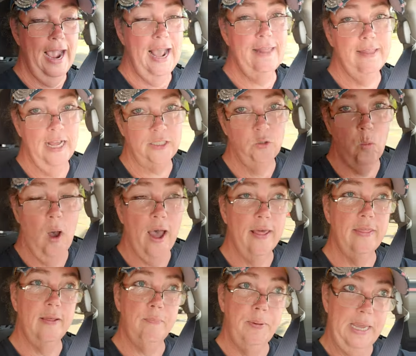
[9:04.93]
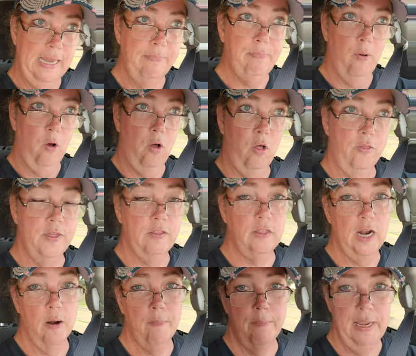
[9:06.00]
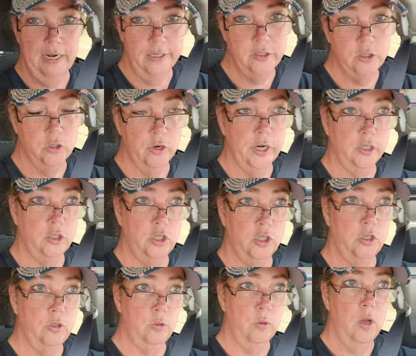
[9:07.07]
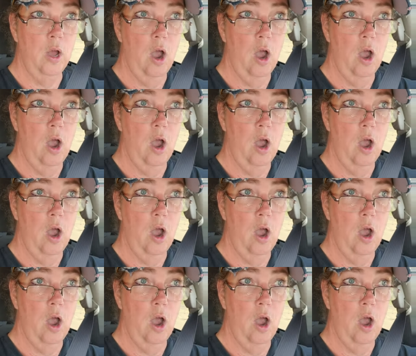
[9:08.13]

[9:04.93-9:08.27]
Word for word: And that's why the people that they're ministering to